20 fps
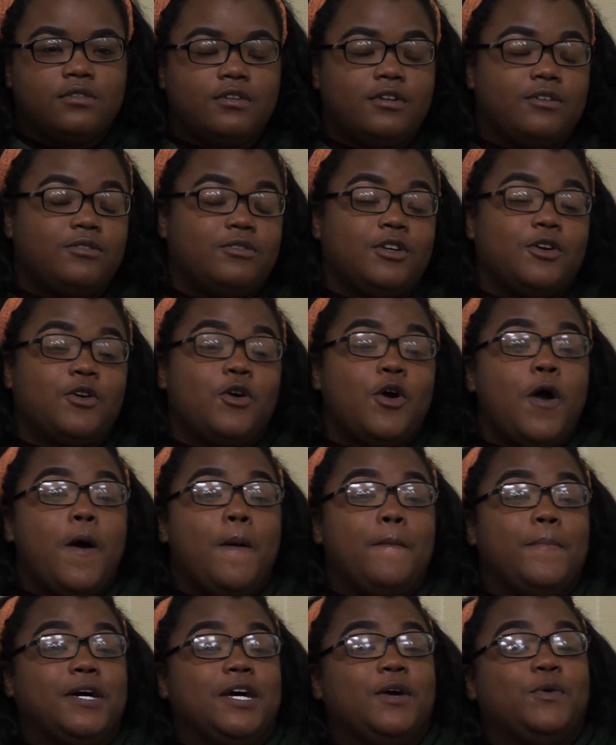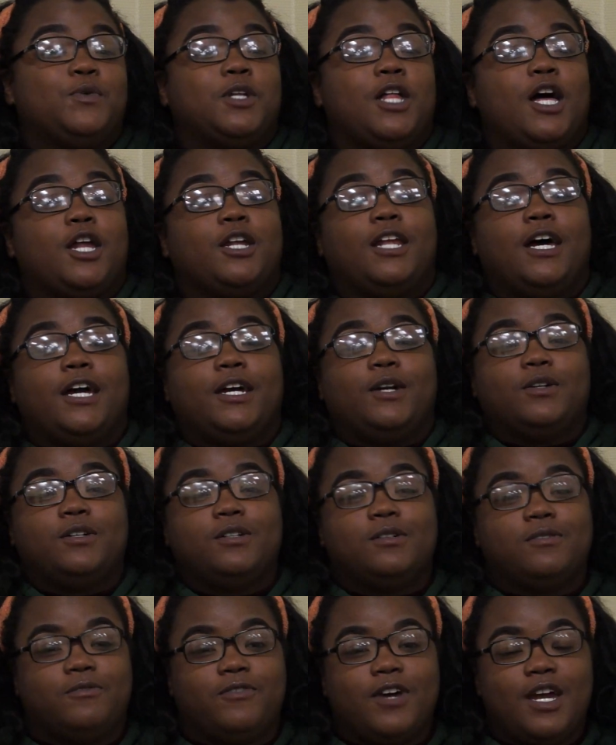I don't know. But it was a lot of like
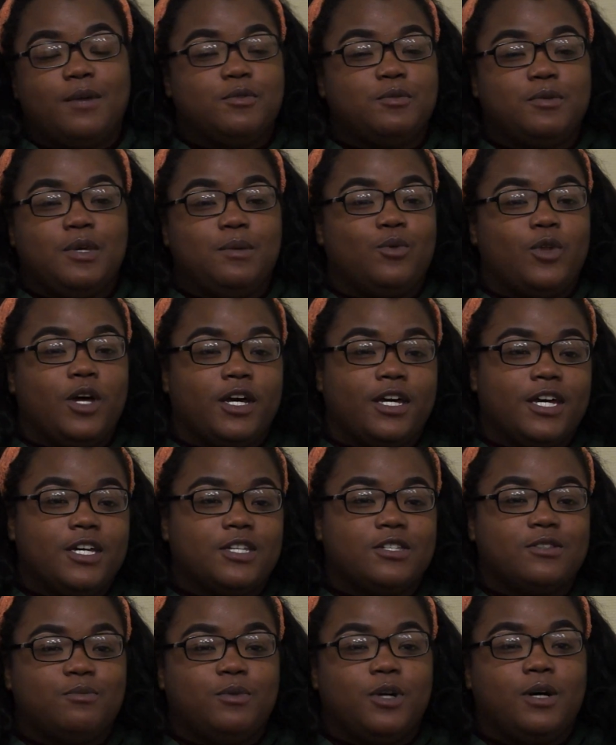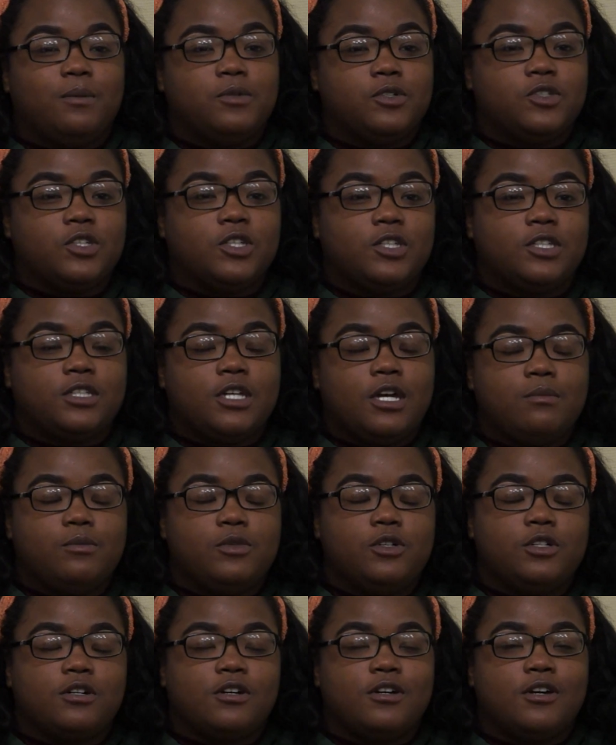famous people, I guess, published in the same
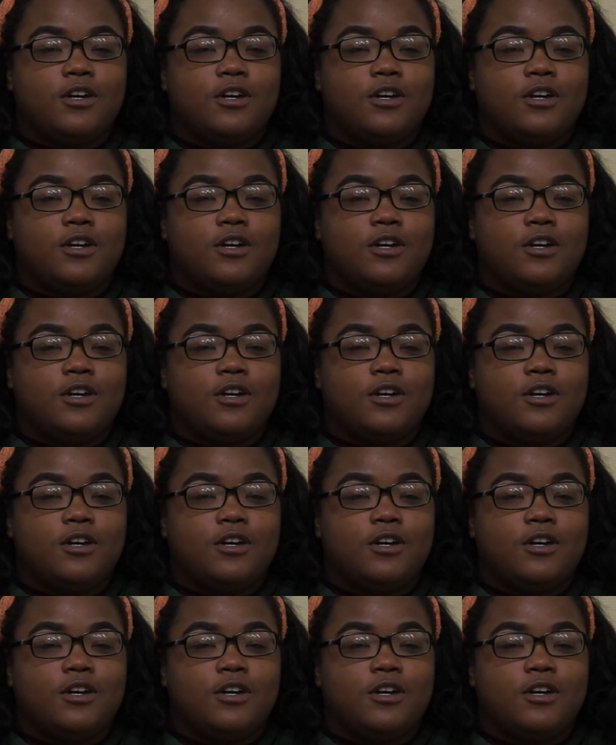book.